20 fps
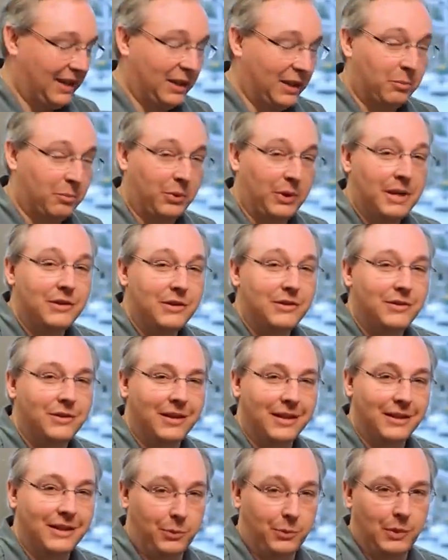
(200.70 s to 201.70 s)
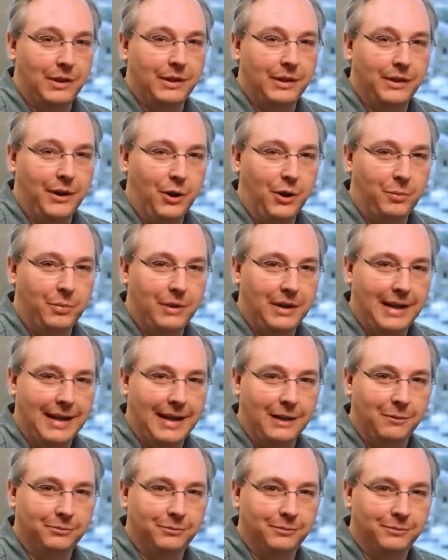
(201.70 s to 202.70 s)
bridge is willing to open
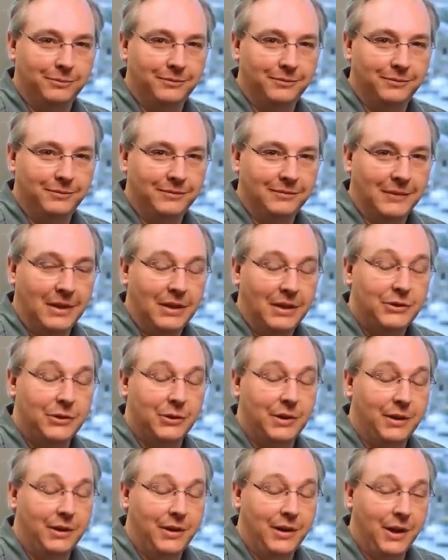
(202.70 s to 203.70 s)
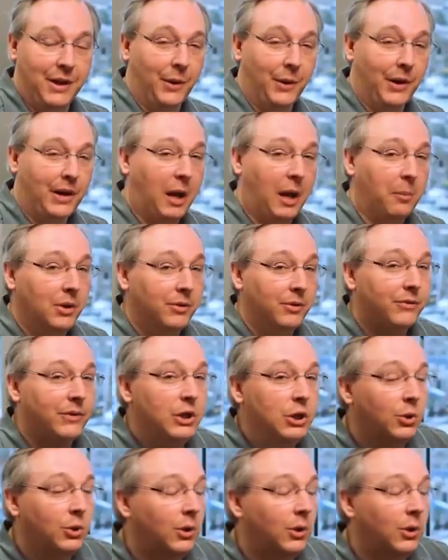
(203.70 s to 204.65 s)
now. So there you go, a couple of new